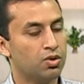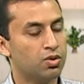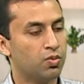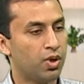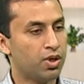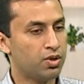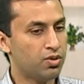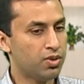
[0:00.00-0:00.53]
So
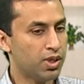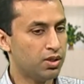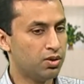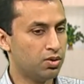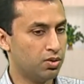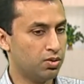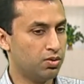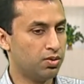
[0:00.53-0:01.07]
what you need
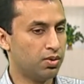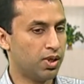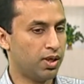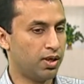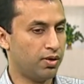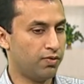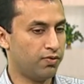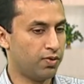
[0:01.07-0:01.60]
to do
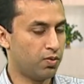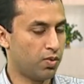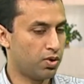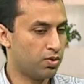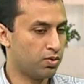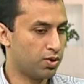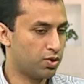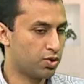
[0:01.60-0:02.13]
if you
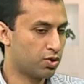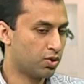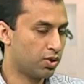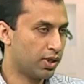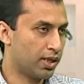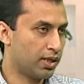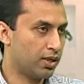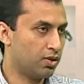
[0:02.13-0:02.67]
want to
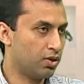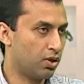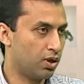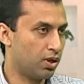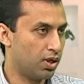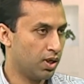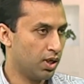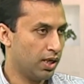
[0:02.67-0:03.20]
ensure that
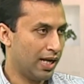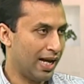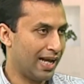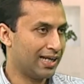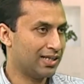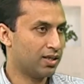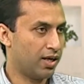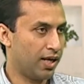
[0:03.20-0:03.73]
your
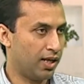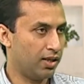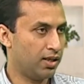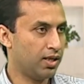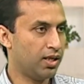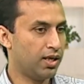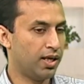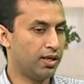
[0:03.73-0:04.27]
eggs are
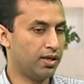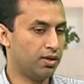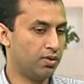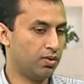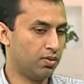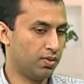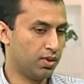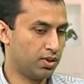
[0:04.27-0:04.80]
healthy and
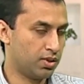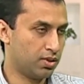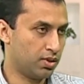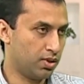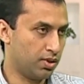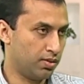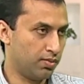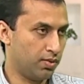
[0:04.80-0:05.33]
it's